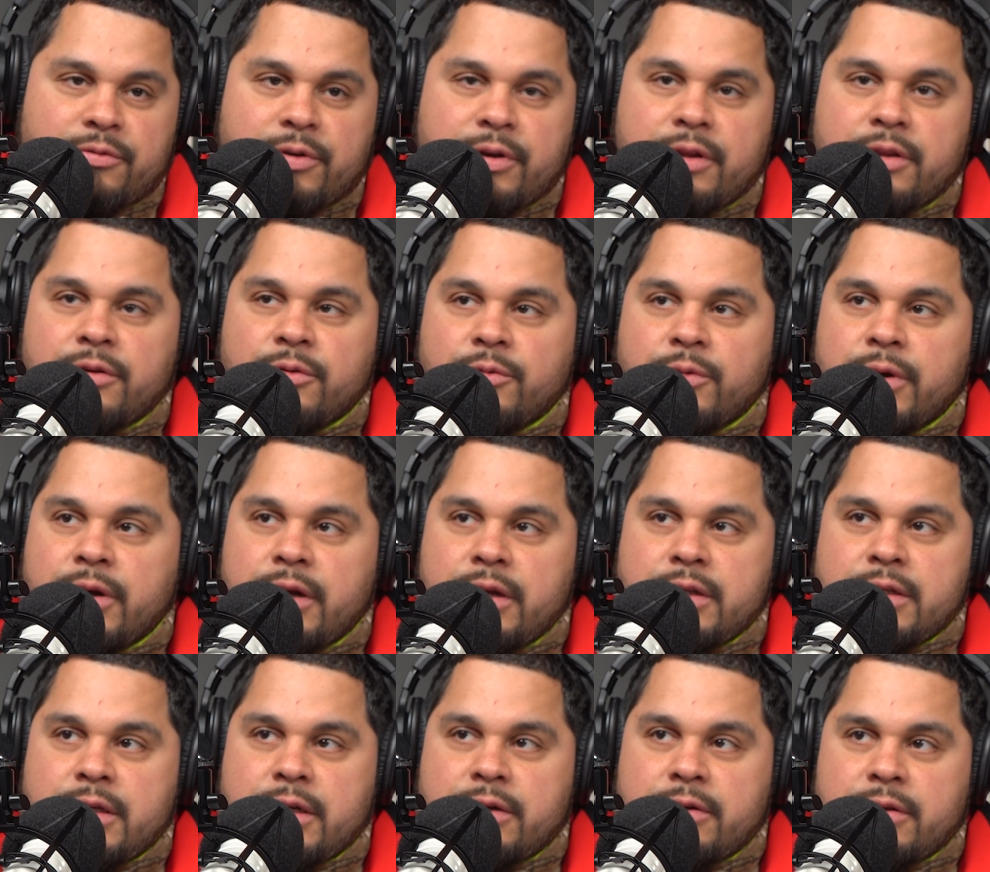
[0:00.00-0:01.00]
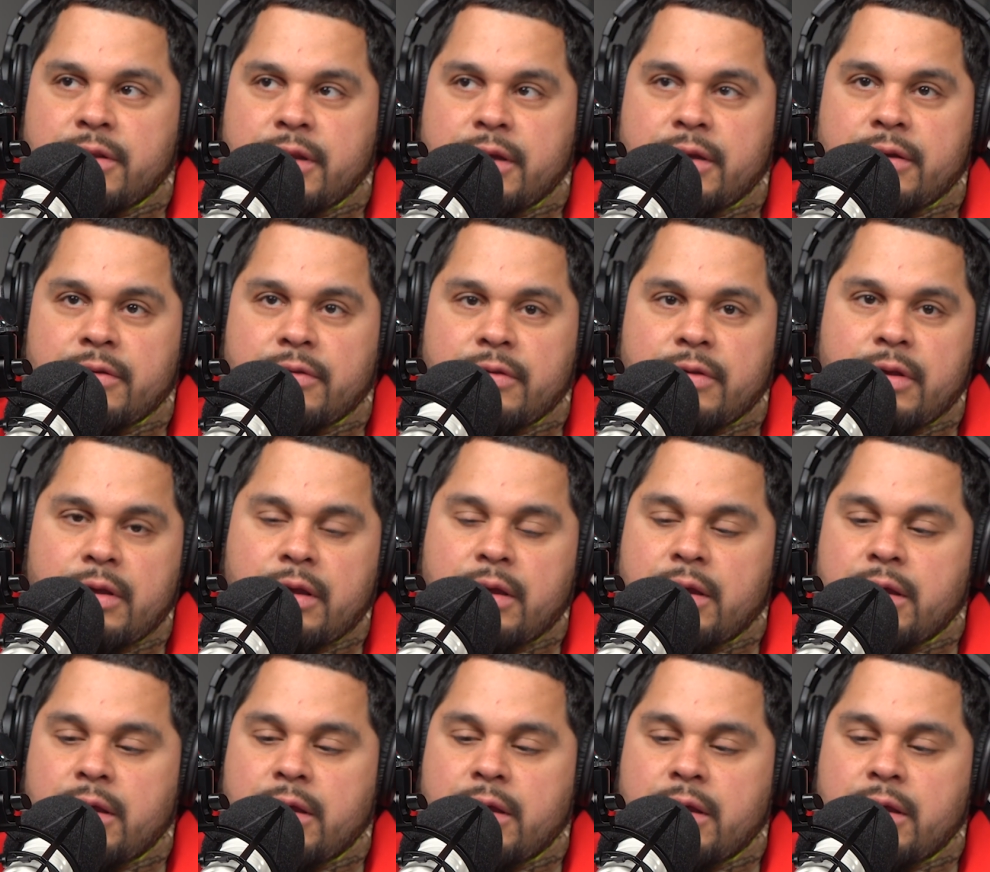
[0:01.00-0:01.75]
regular wear and tear things.